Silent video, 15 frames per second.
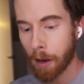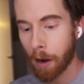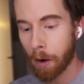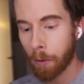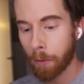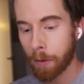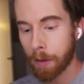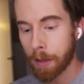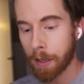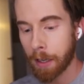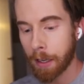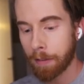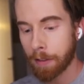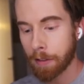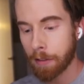Oh, an
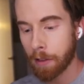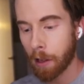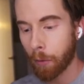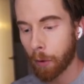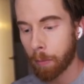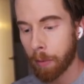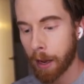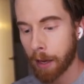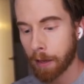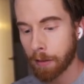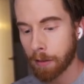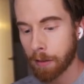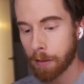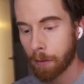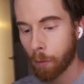even slower
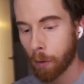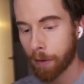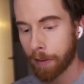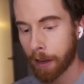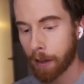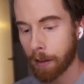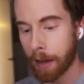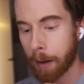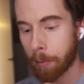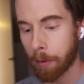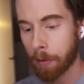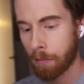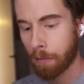pace. What if I clap?